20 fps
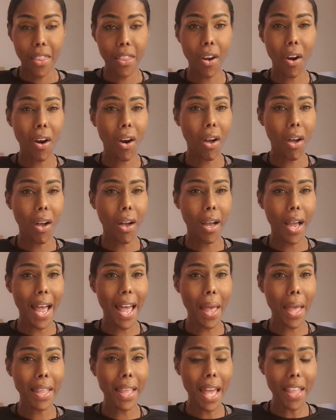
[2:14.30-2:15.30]

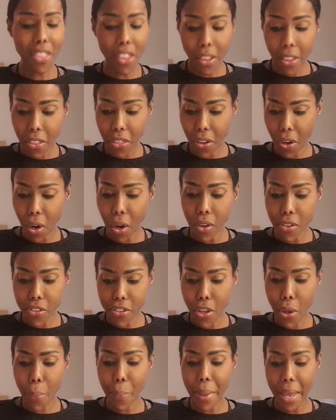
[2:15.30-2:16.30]
I think that they're
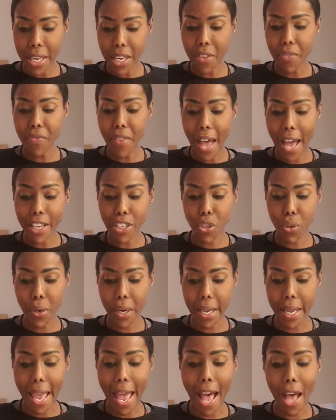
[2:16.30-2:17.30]
also
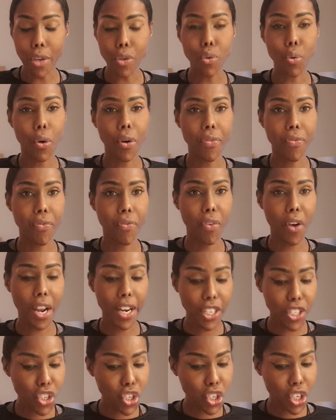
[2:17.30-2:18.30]
manufacturing outdoor
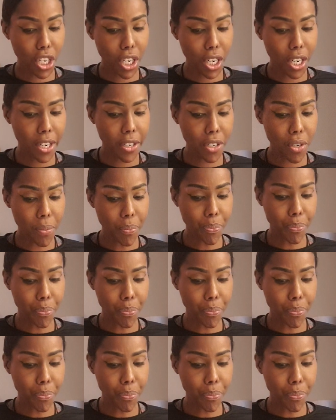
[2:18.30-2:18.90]
furniture,